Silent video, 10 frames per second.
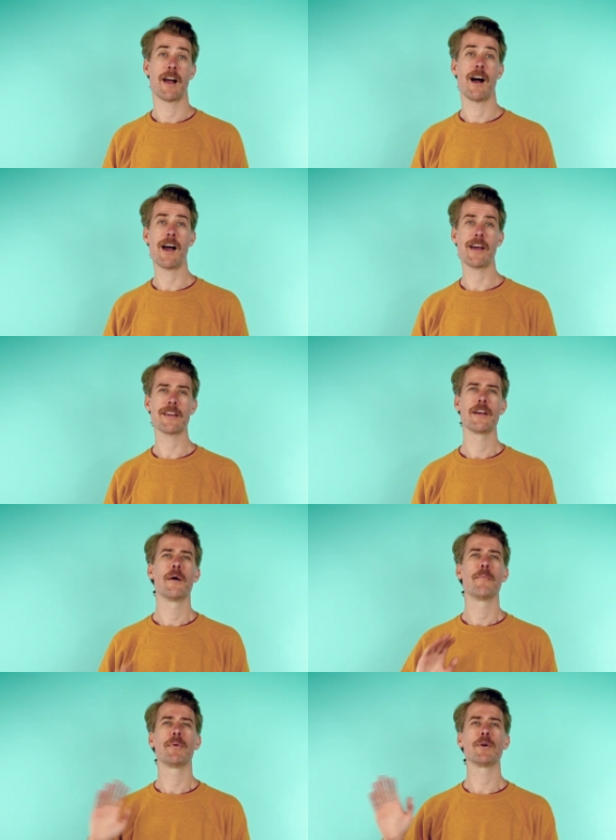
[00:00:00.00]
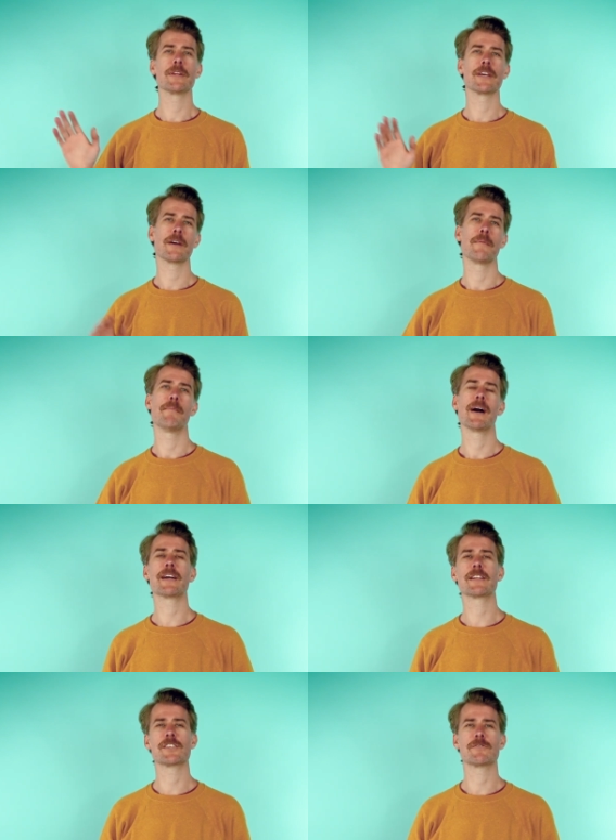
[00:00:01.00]
Hi, Paul here,
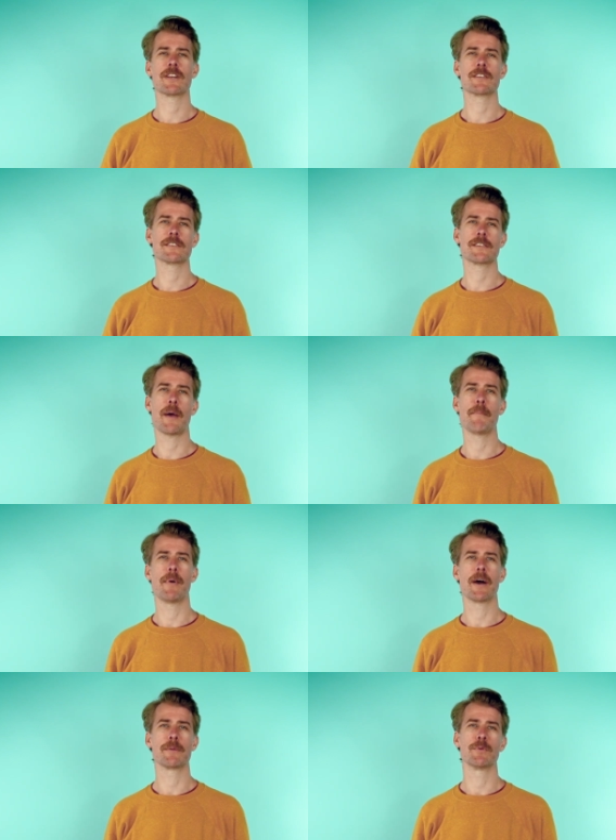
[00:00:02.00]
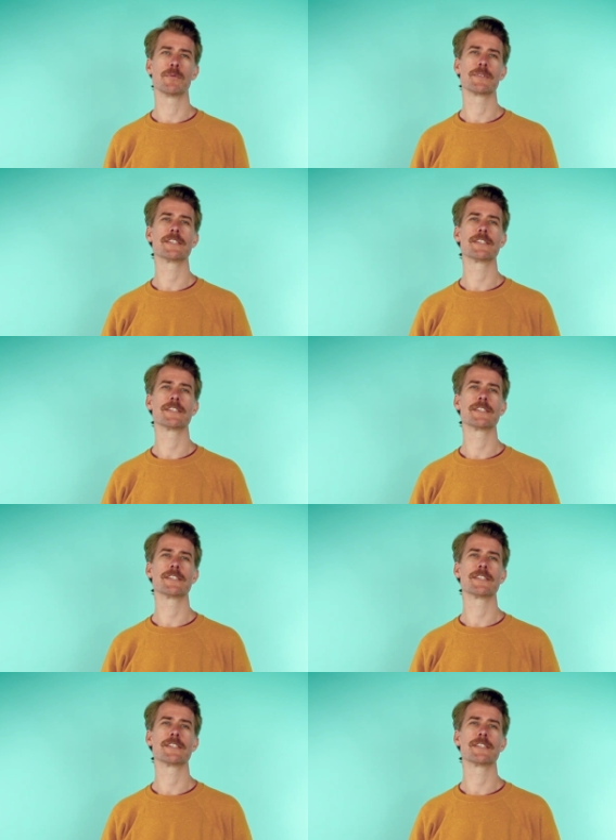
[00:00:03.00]
marketing strategist at Biteable.